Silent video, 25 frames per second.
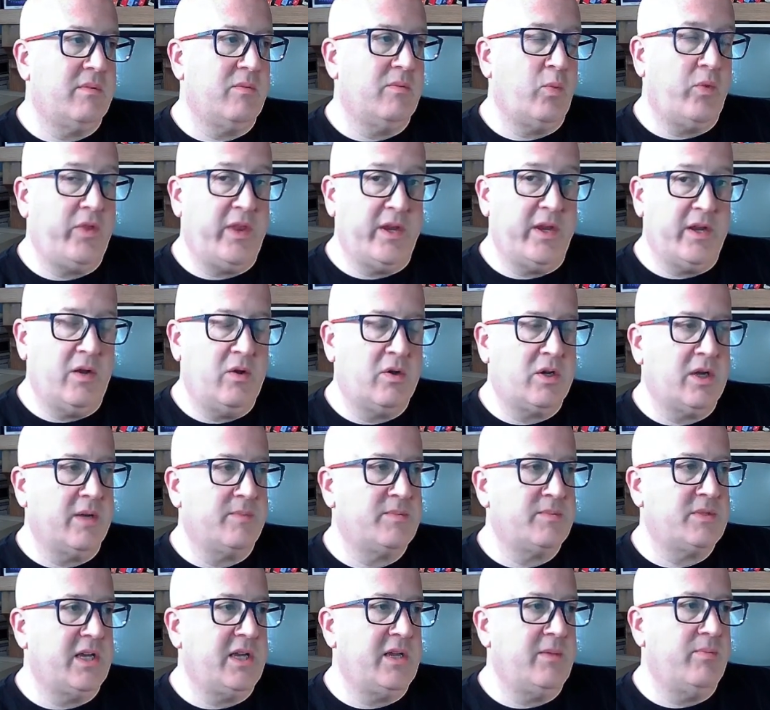within the
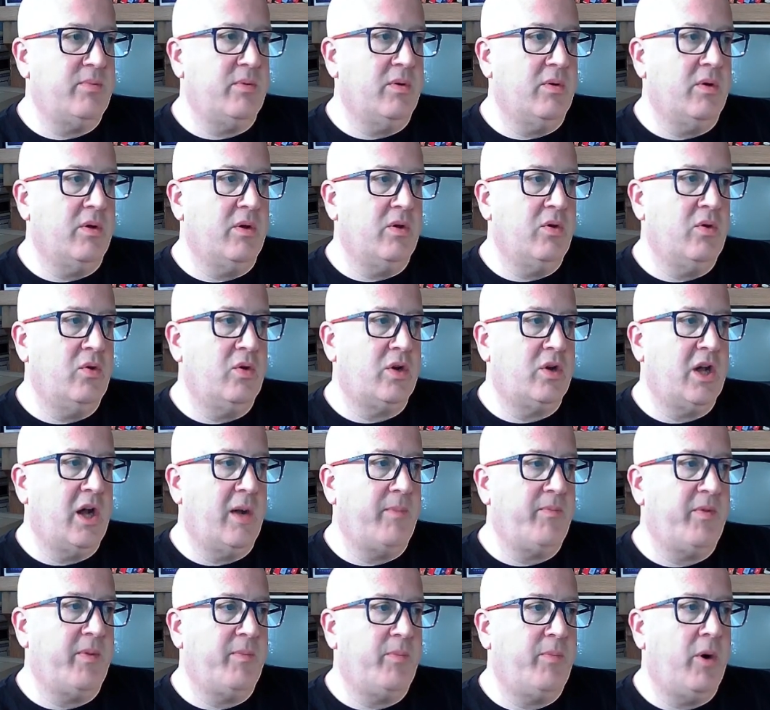lookup table, look
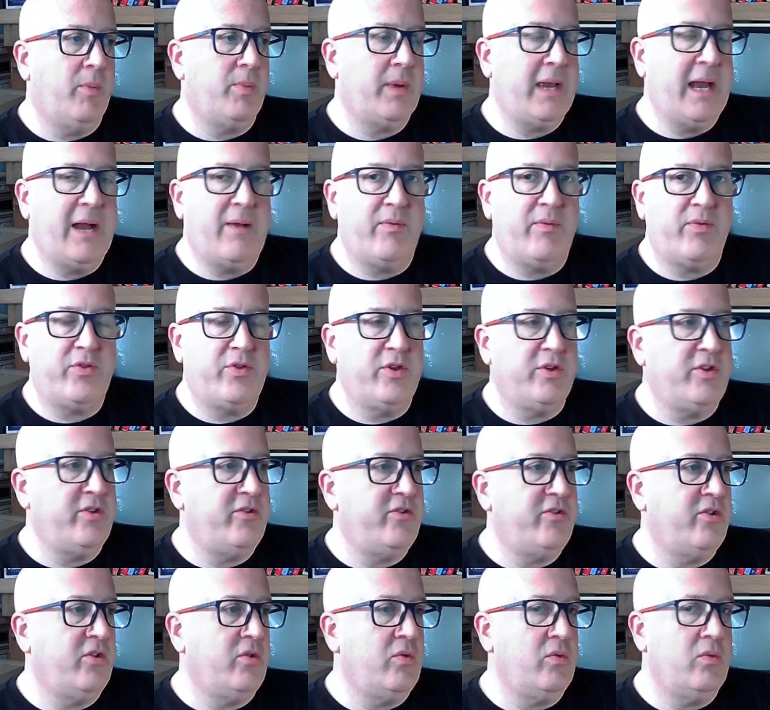up the
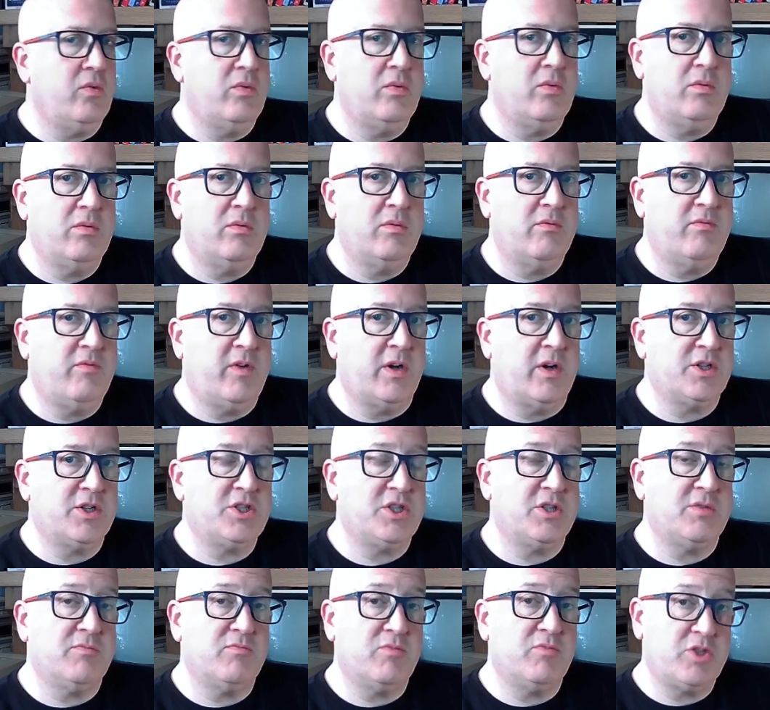popcount32
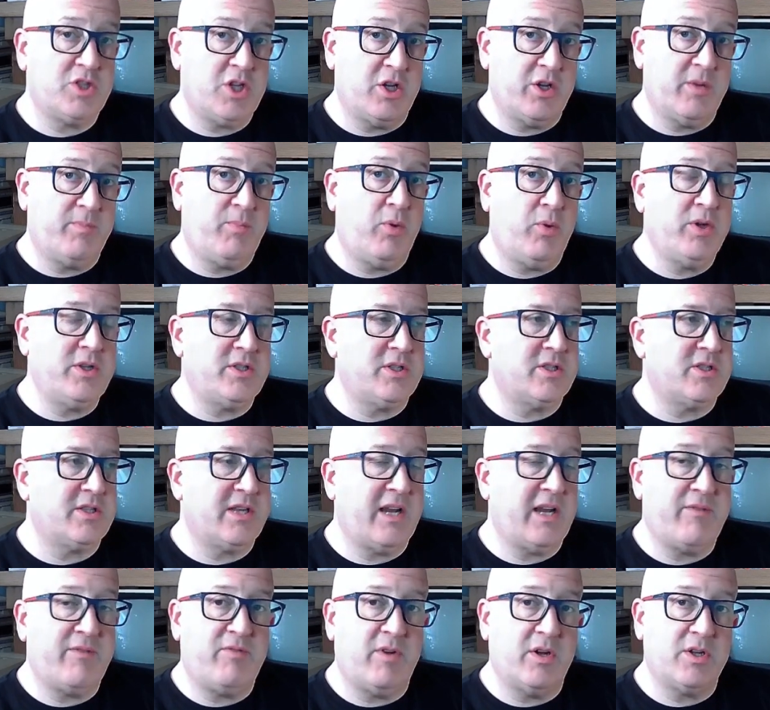function, return a pointer to
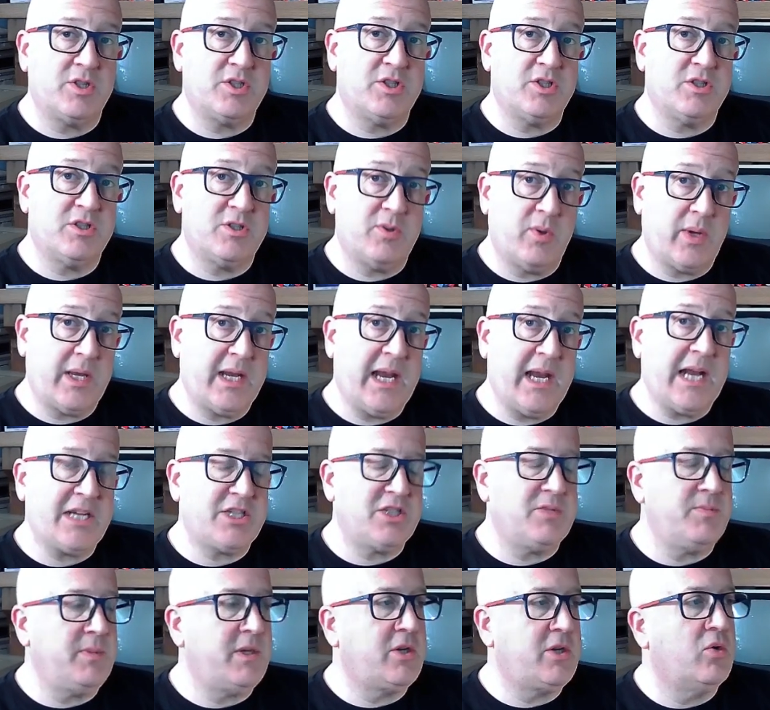that function so it can
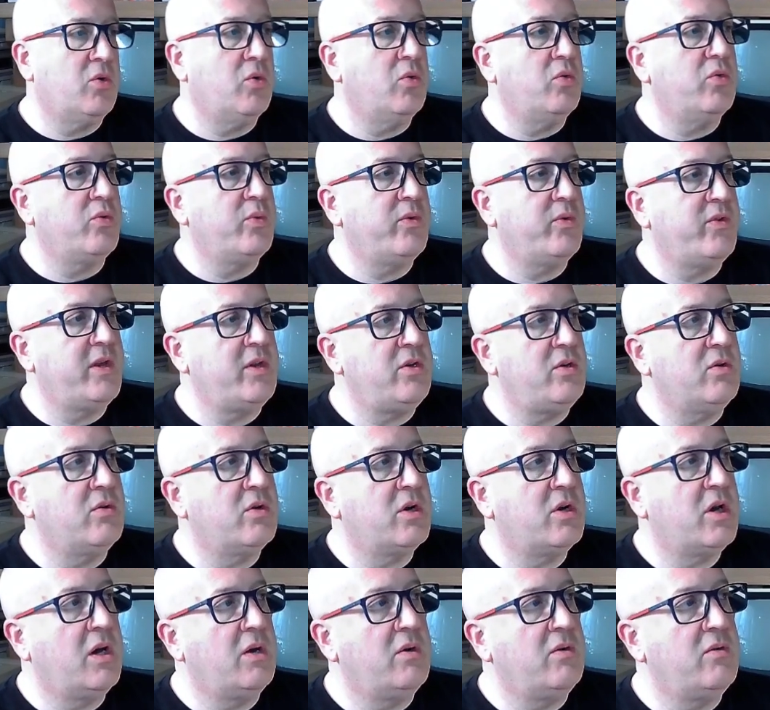actually be called within your
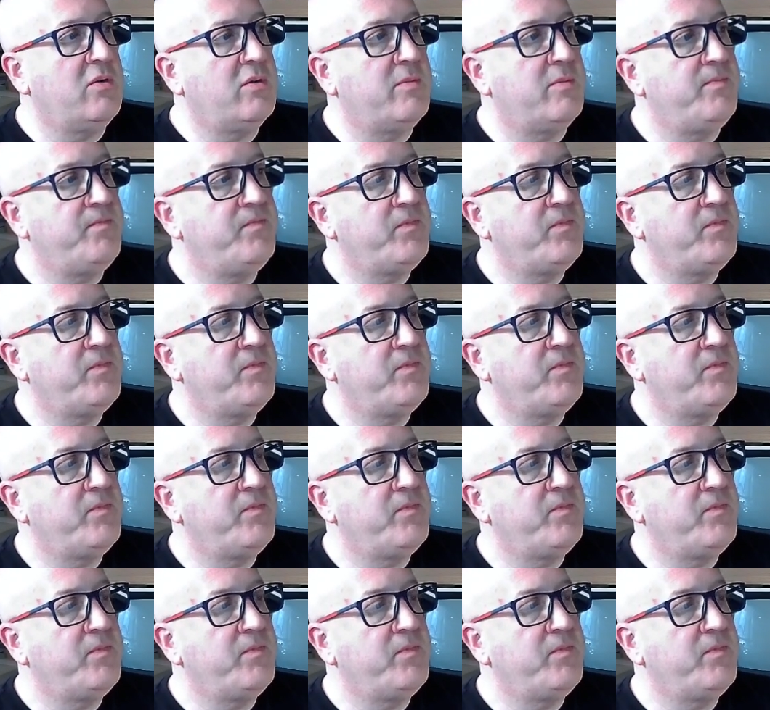code.